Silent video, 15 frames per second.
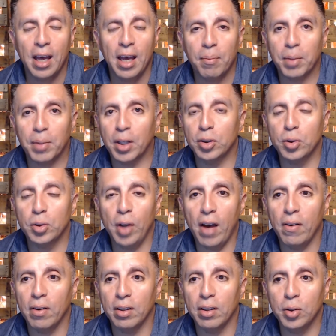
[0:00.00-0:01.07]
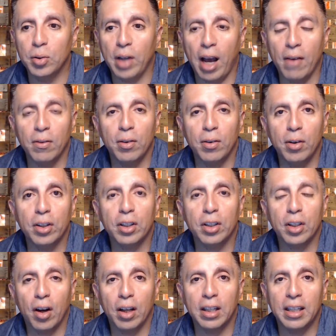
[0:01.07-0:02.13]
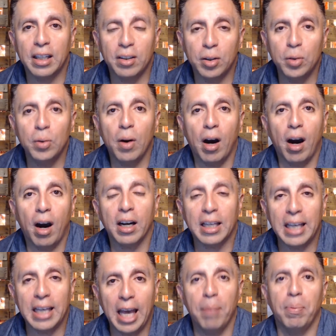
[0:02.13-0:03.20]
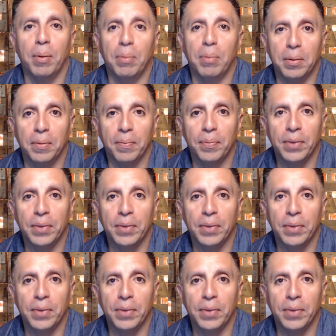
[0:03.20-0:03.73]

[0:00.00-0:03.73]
Because you have learned that you are capable.